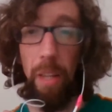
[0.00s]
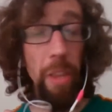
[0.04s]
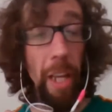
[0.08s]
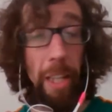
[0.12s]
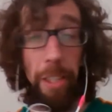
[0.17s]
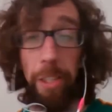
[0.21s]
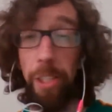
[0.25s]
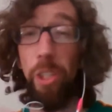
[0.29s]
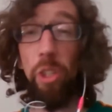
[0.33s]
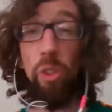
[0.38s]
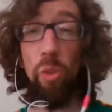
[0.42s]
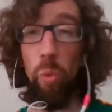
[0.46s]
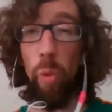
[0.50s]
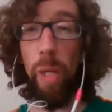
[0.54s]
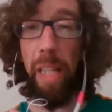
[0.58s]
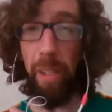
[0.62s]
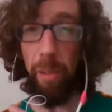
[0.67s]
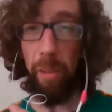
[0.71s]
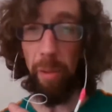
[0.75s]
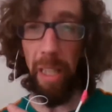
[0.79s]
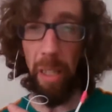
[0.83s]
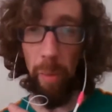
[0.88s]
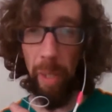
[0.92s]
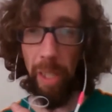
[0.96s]
That's a
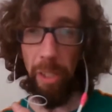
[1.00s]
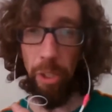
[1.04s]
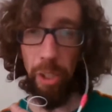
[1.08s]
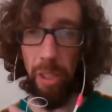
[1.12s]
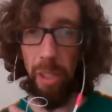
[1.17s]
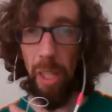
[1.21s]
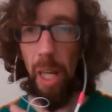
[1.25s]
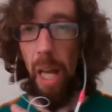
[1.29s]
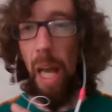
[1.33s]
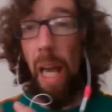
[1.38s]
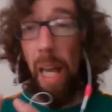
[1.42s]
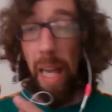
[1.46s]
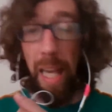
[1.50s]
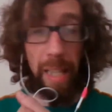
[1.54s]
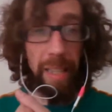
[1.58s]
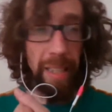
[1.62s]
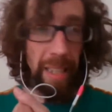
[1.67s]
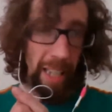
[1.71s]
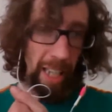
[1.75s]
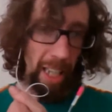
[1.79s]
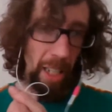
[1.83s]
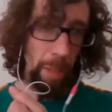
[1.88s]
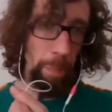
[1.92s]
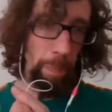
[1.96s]
great question. It
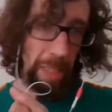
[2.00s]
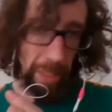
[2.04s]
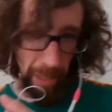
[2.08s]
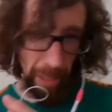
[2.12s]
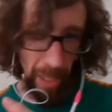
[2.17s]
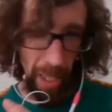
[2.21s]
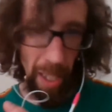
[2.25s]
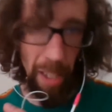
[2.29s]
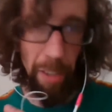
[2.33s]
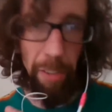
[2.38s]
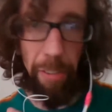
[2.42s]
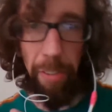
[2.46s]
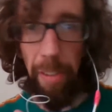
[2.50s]
can be tough.